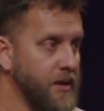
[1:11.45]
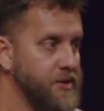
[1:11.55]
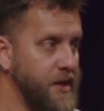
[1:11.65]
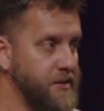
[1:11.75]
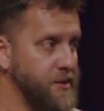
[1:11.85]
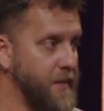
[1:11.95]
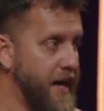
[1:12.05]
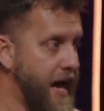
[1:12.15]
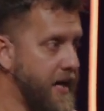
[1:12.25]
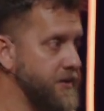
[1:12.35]
changes my
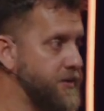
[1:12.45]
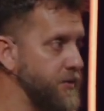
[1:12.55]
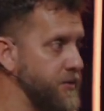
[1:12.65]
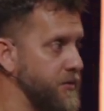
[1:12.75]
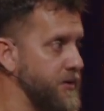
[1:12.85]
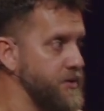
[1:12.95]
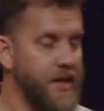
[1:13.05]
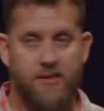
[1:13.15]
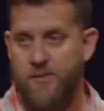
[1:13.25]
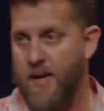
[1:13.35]
attitude,
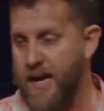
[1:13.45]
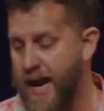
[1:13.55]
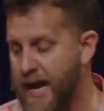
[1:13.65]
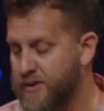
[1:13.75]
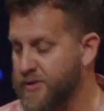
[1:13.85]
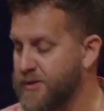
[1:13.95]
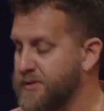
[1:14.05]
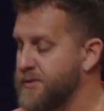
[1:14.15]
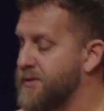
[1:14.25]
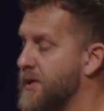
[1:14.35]
changes my
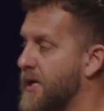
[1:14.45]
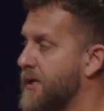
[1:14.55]
actions,